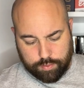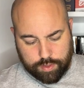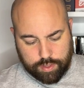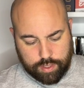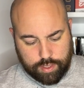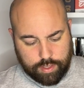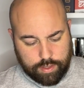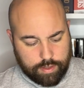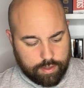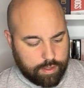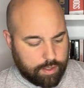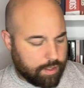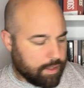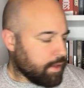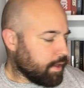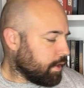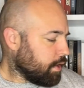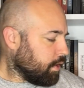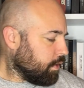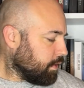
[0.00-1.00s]
to see
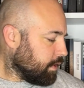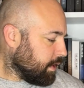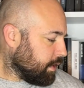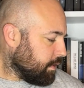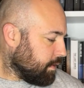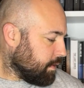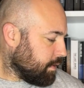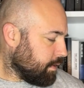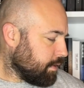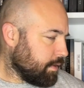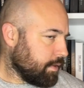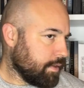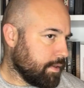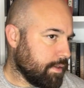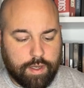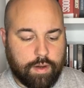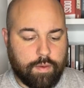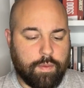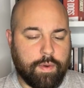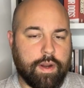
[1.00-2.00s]
the contents,
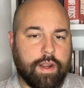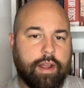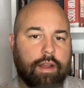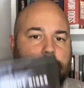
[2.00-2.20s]
here we